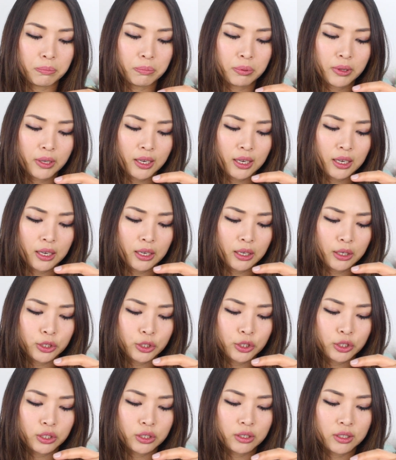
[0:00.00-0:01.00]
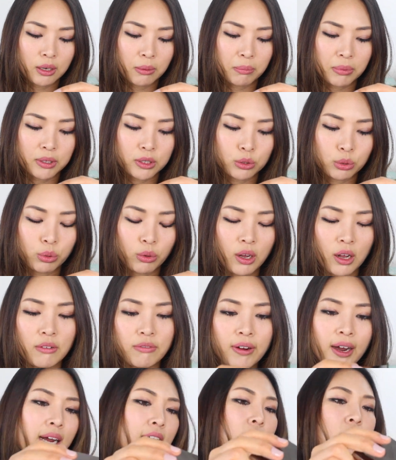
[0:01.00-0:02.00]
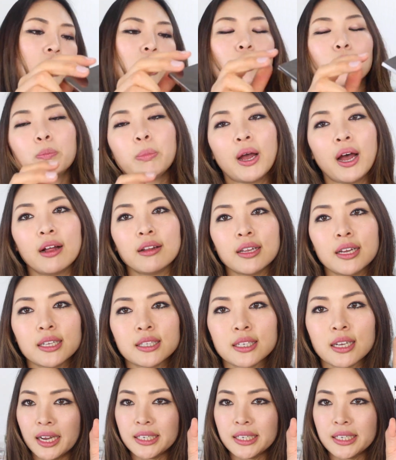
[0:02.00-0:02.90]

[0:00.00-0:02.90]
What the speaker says: Blush number 12 eyeshadow palette.